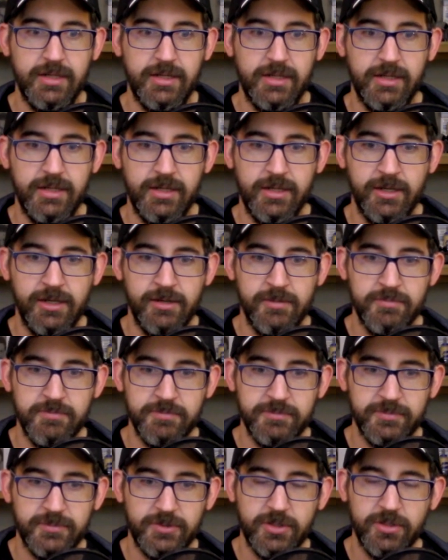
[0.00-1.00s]

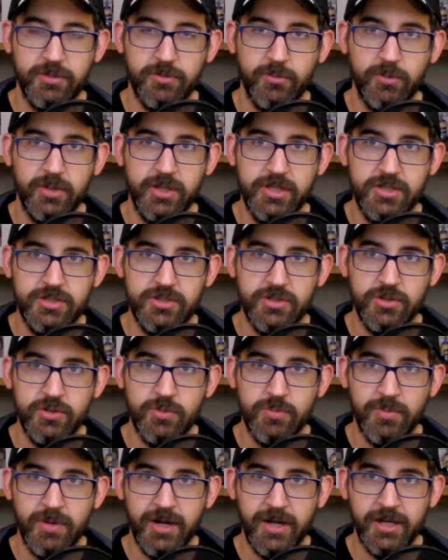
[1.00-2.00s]
Couldn't really do
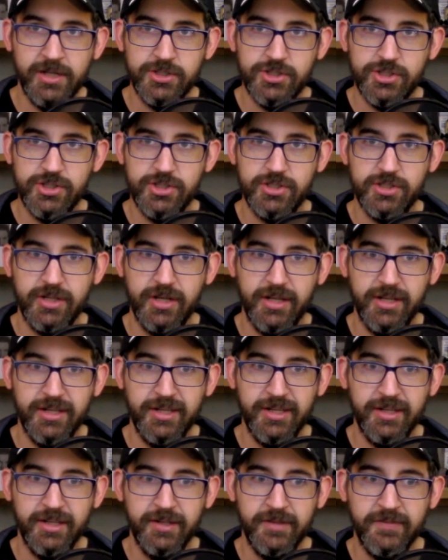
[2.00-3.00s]
much,
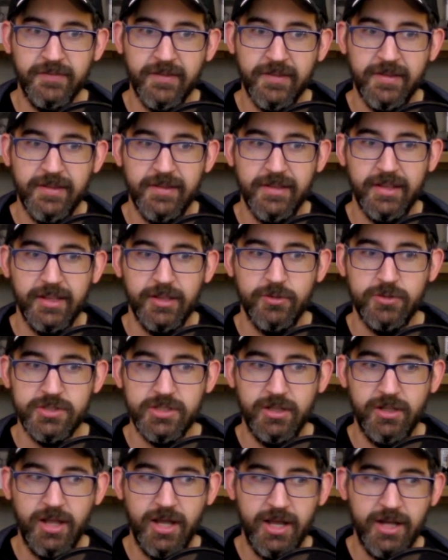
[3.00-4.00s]
and there was a
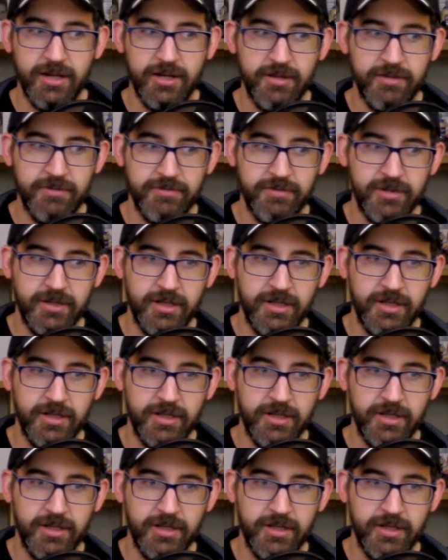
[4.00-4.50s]
lot of